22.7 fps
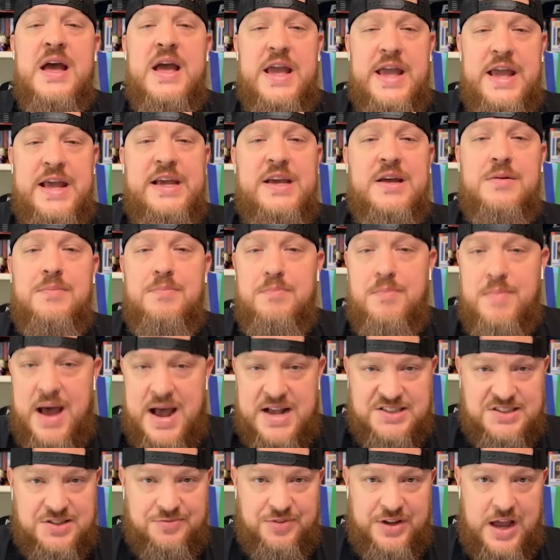He can
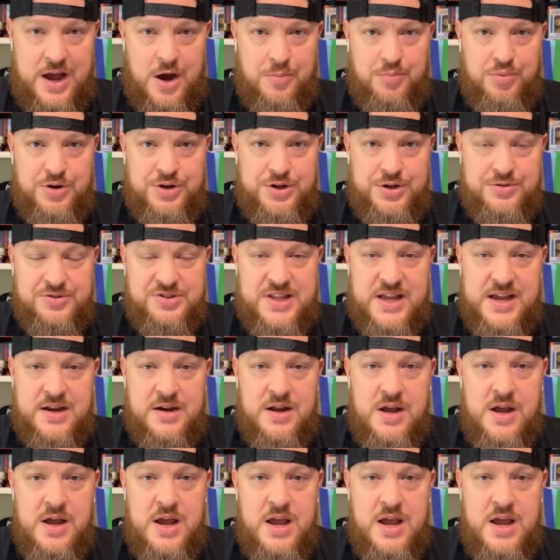massively outproduce that.